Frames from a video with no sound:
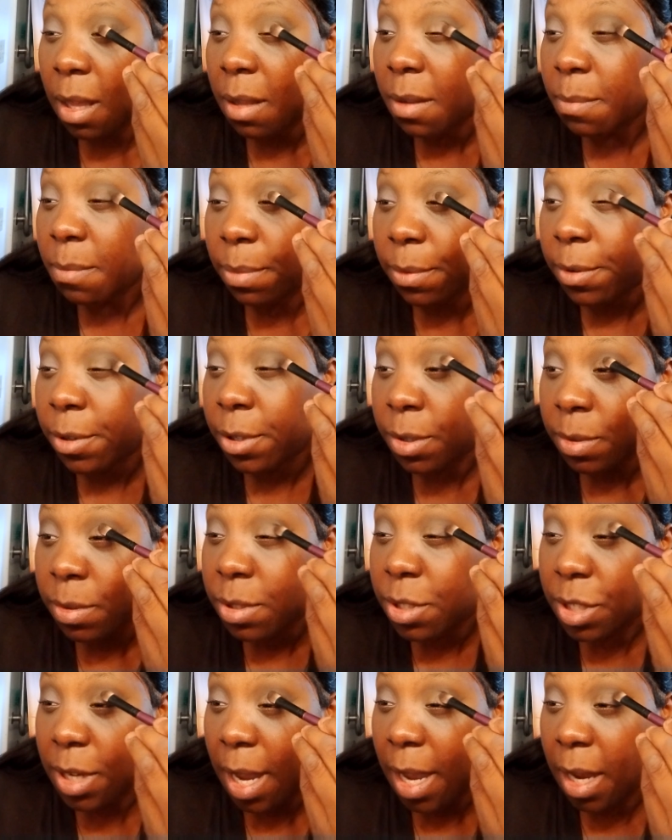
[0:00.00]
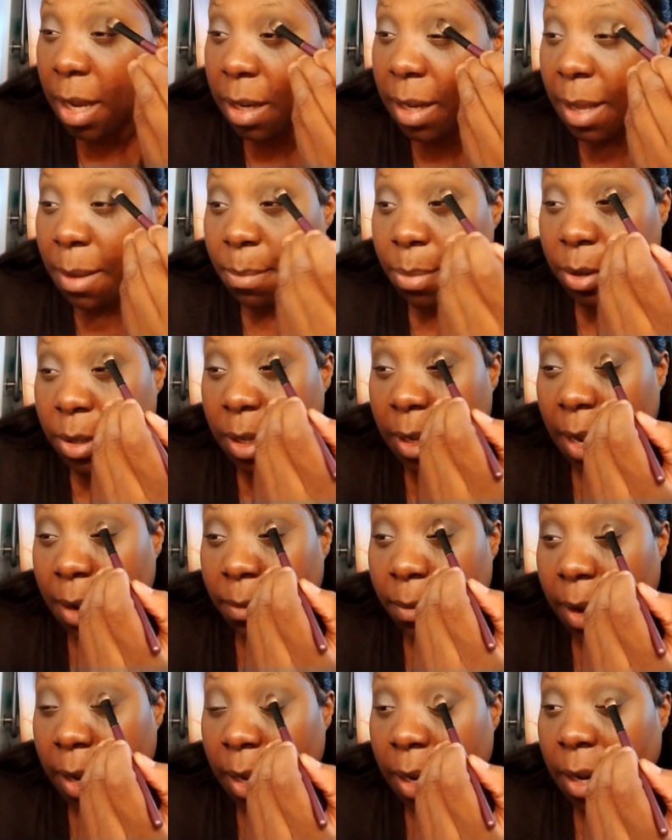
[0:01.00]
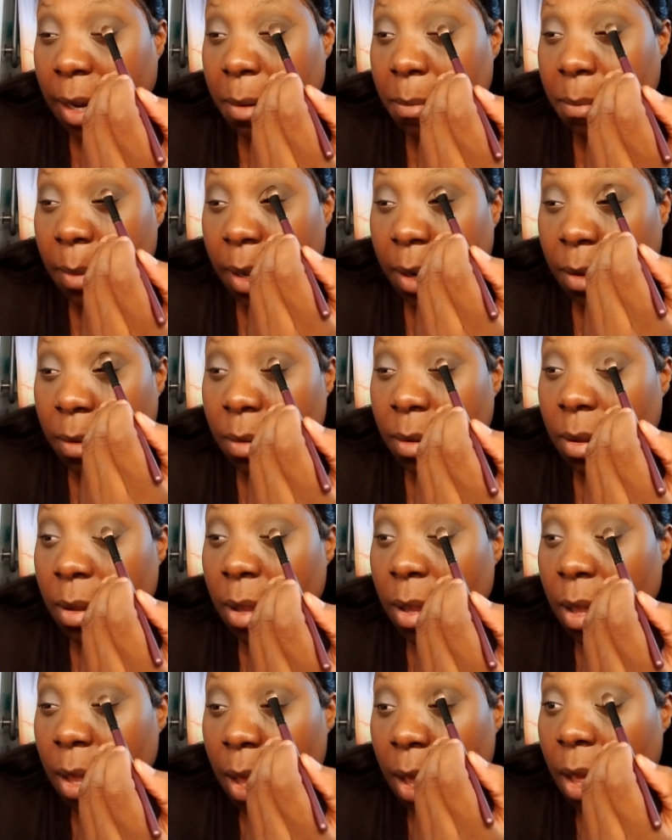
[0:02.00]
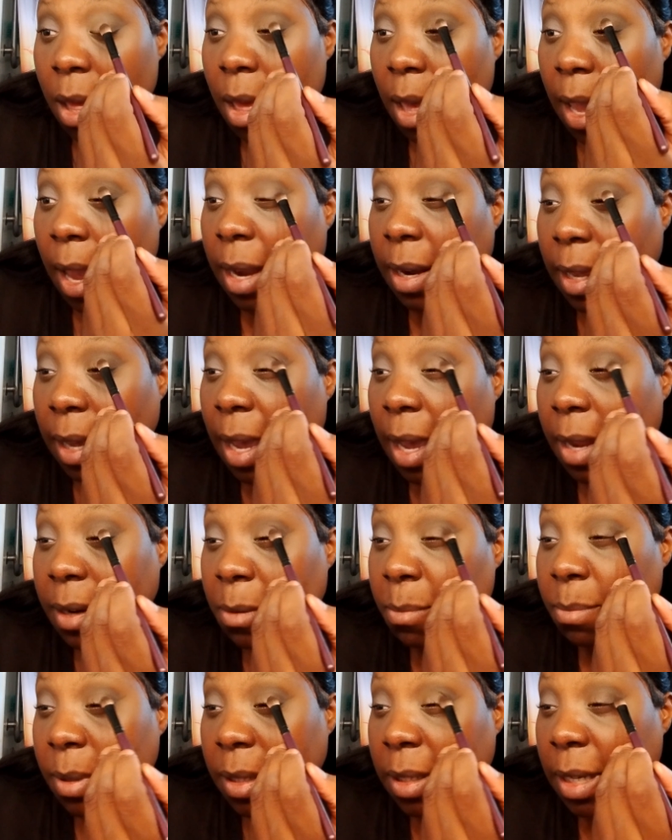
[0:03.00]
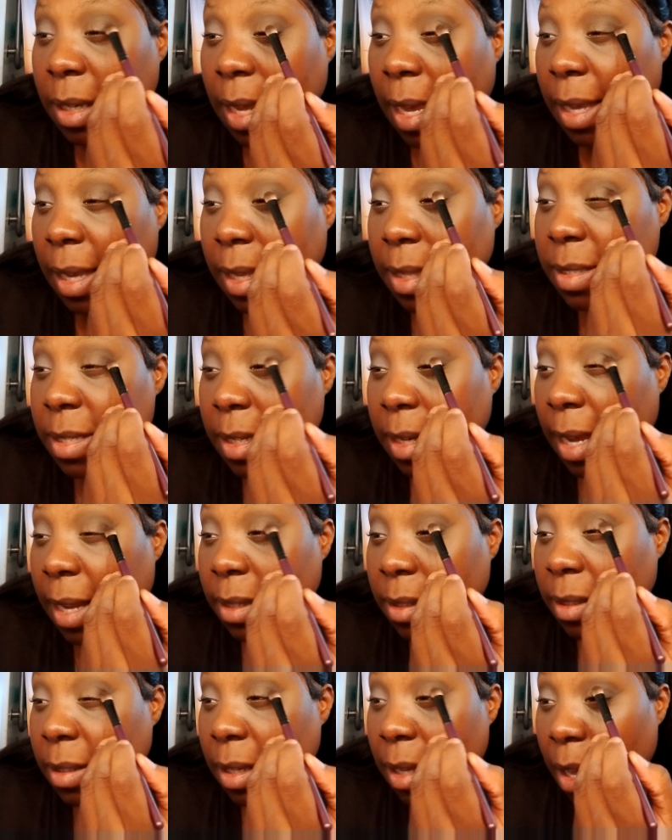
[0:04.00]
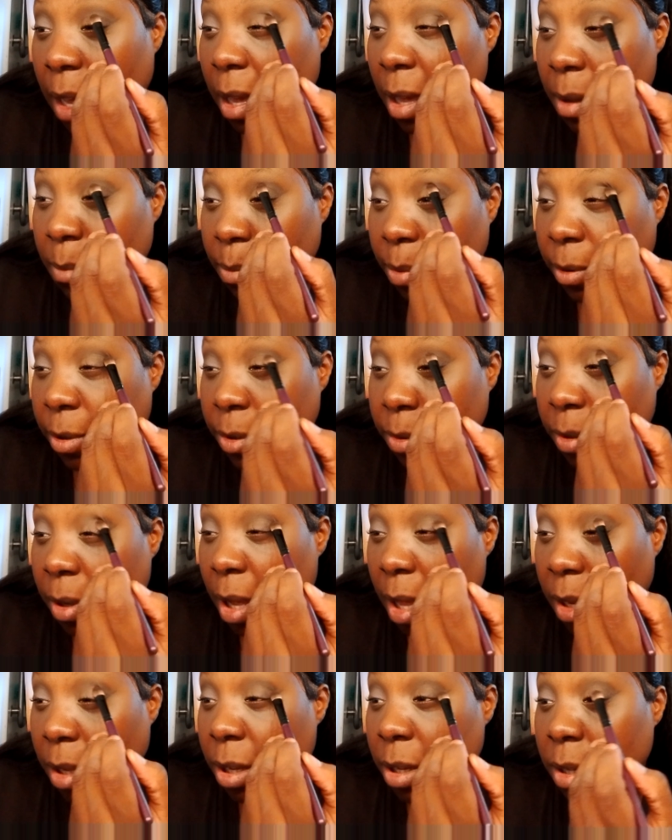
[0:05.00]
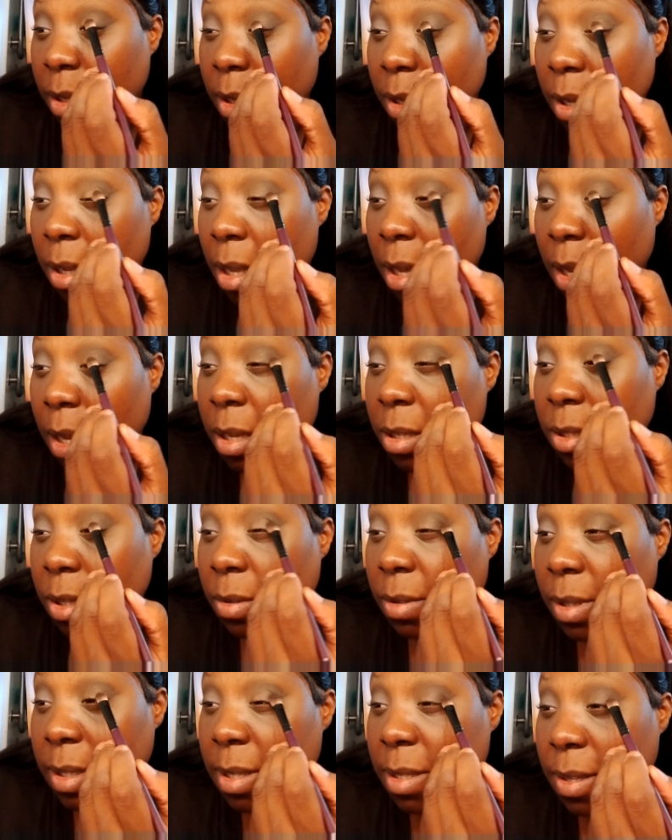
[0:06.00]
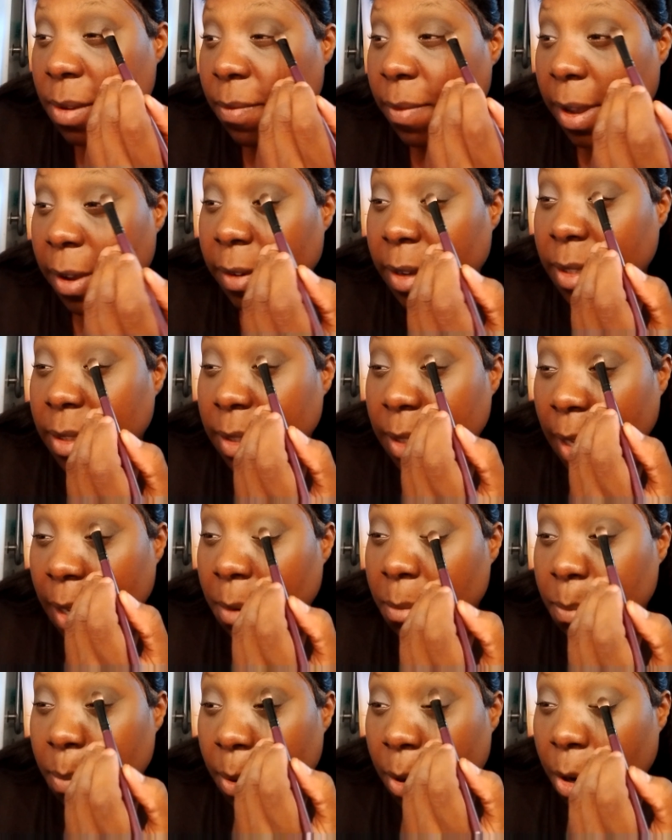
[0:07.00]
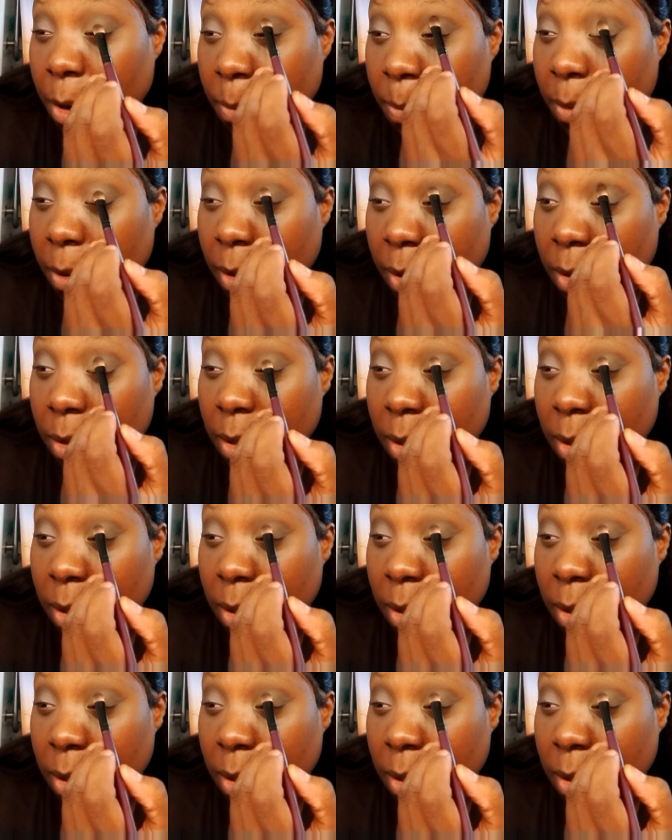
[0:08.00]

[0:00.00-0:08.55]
brew shade and putting that right in the middle, and then kind of blending that into that brew color. So this is a very deep purple,